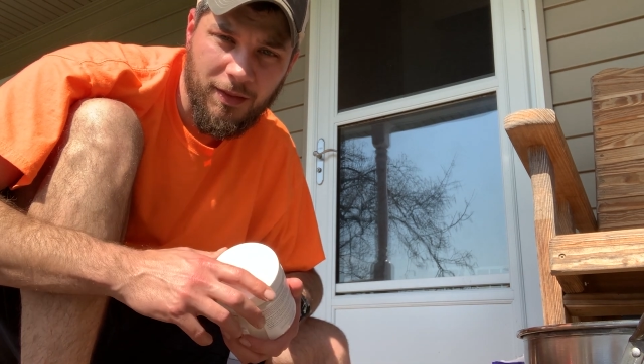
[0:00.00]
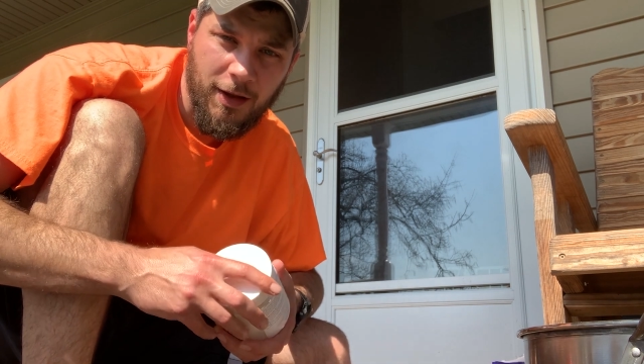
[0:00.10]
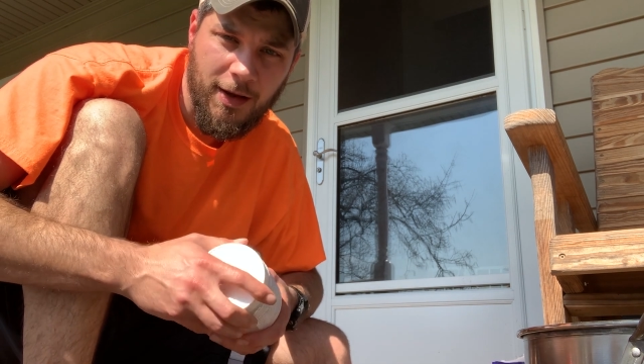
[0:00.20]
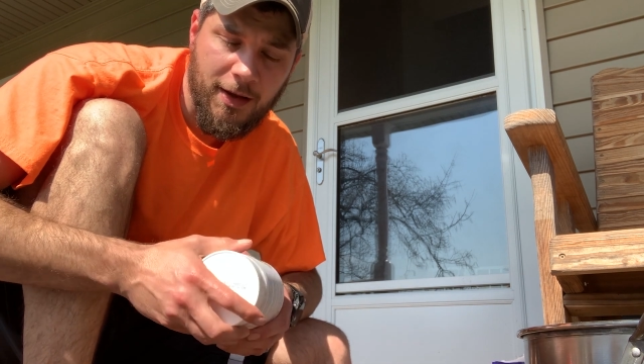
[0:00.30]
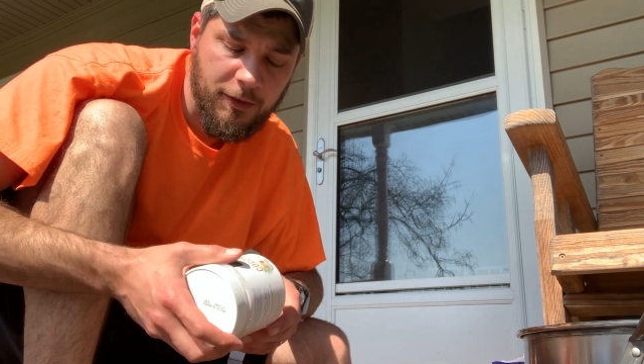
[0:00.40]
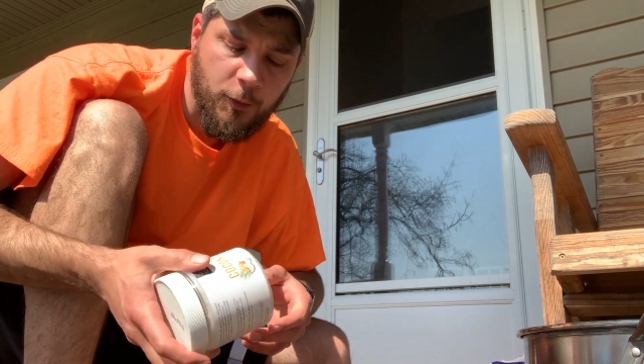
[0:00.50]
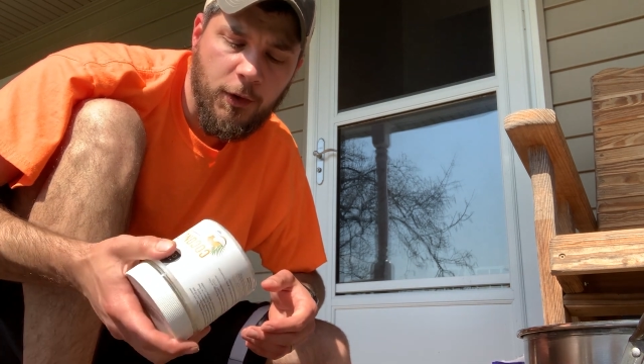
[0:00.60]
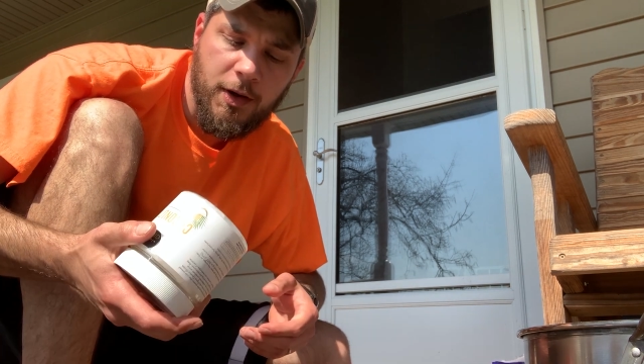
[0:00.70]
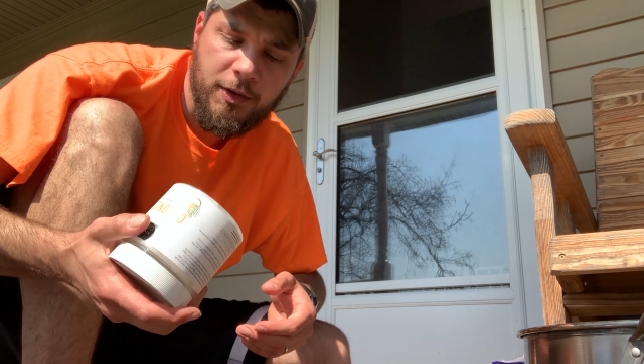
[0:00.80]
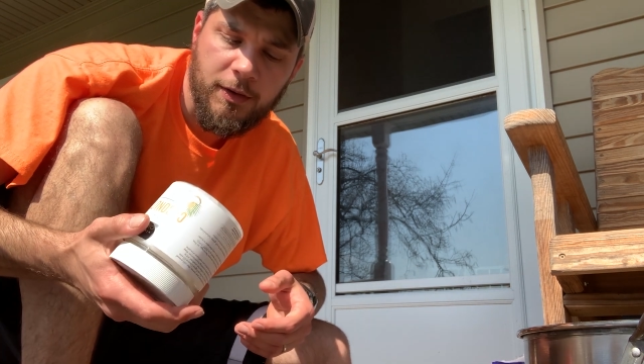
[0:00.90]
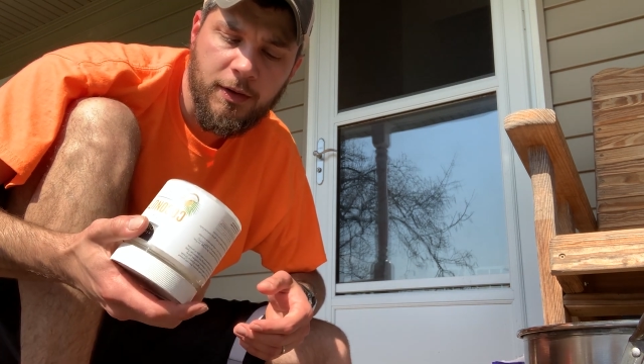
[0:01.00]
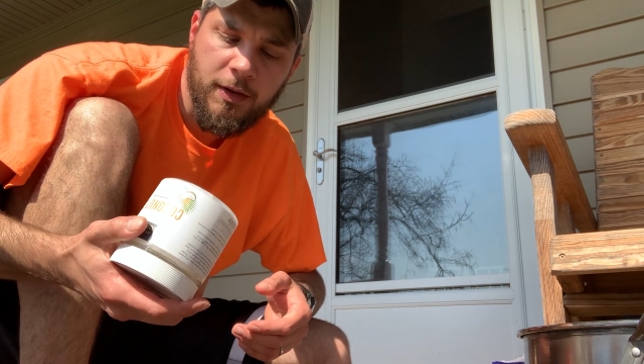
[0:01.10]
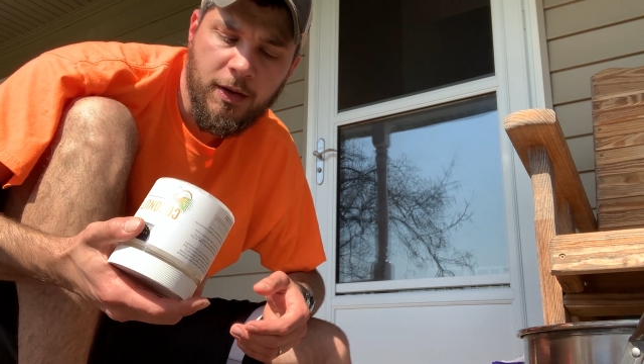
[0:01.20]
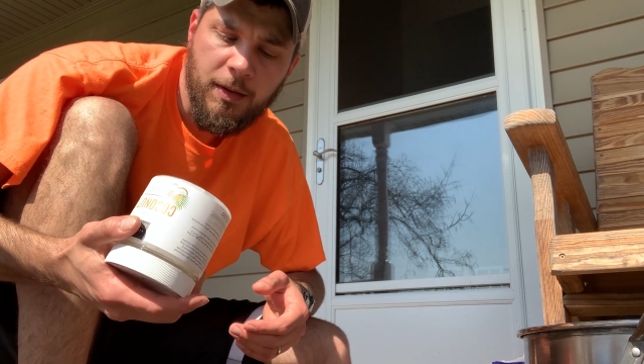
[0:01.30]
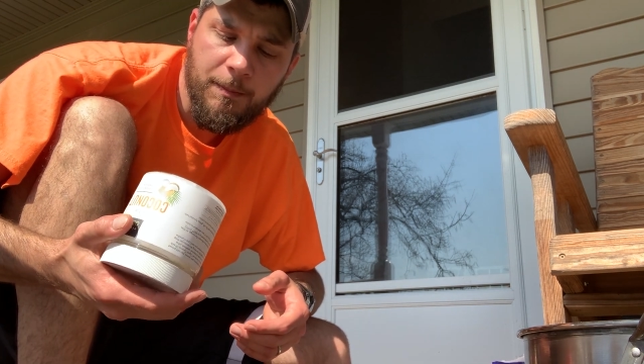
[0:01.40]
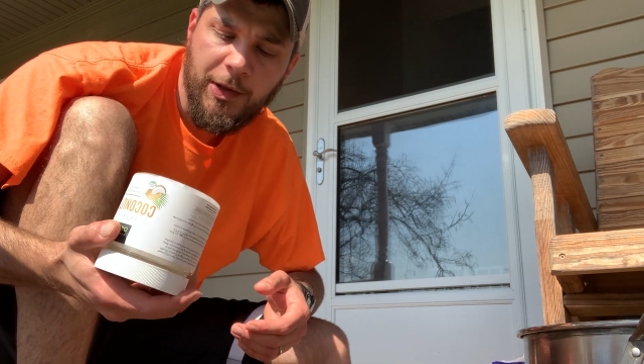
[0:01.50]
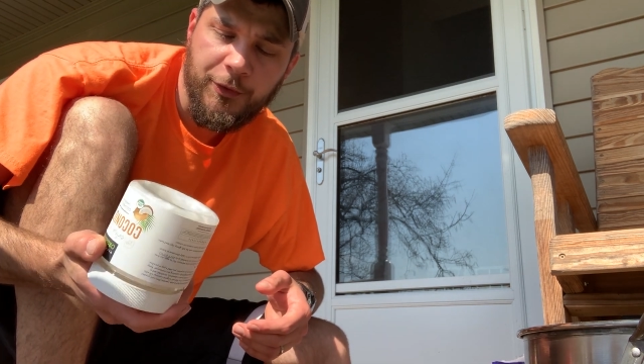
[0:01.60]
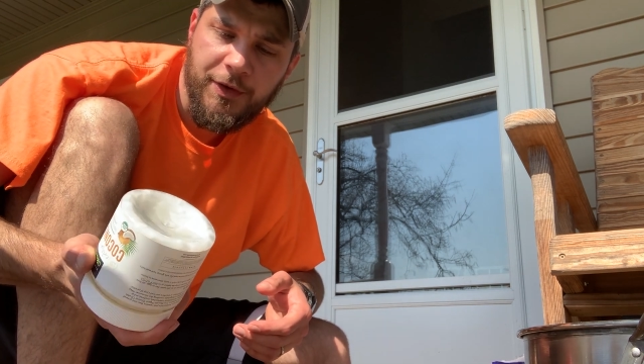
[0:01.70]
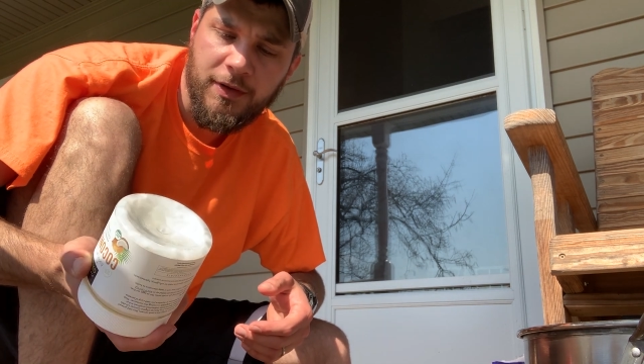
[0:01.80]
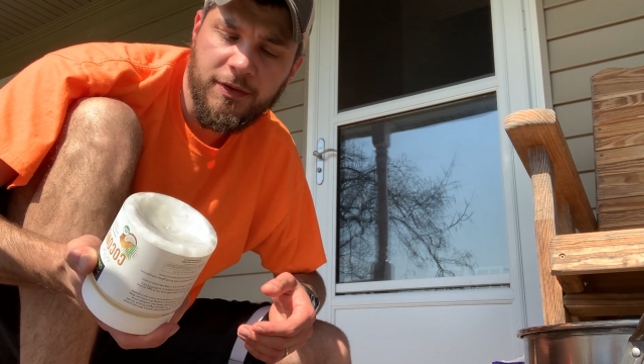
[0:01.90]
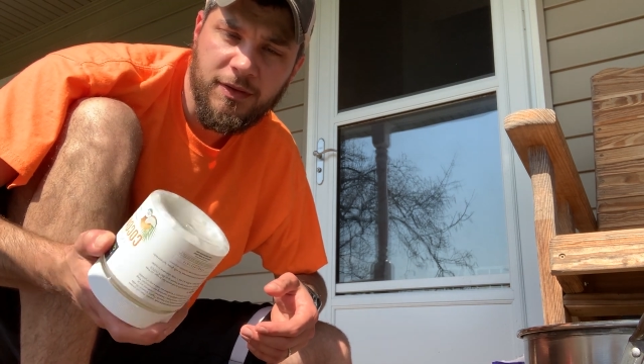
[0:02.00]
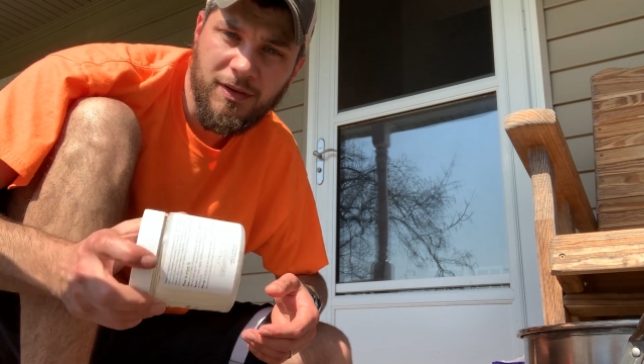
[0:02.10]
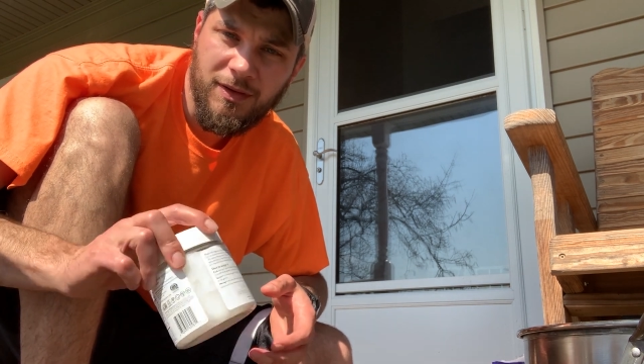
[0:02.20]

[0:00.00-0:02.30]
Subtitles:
the lye and the water melt this.